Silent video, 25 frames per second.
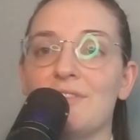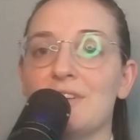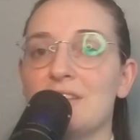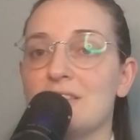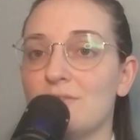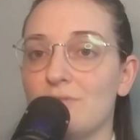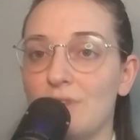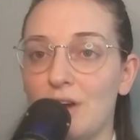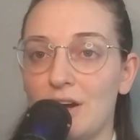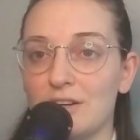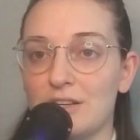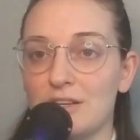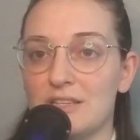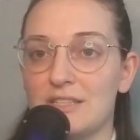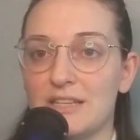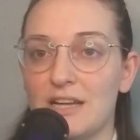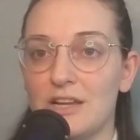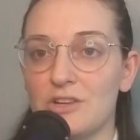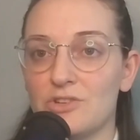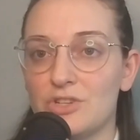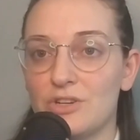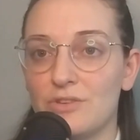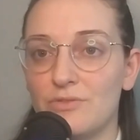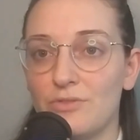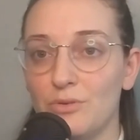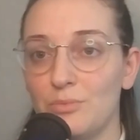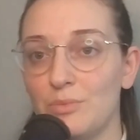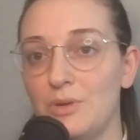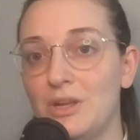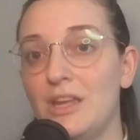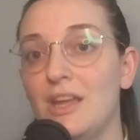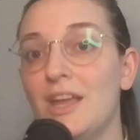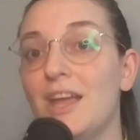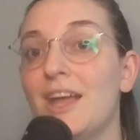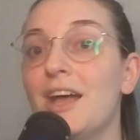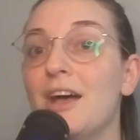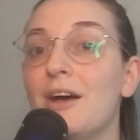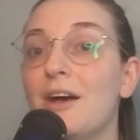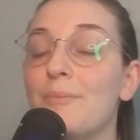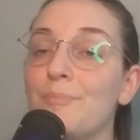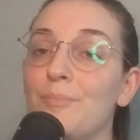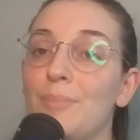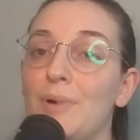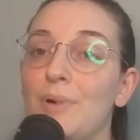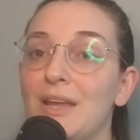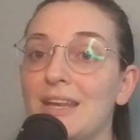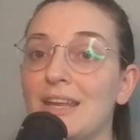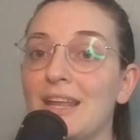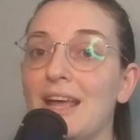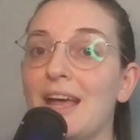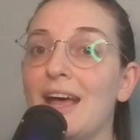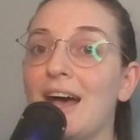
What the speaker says: It's very nostalgic for me, but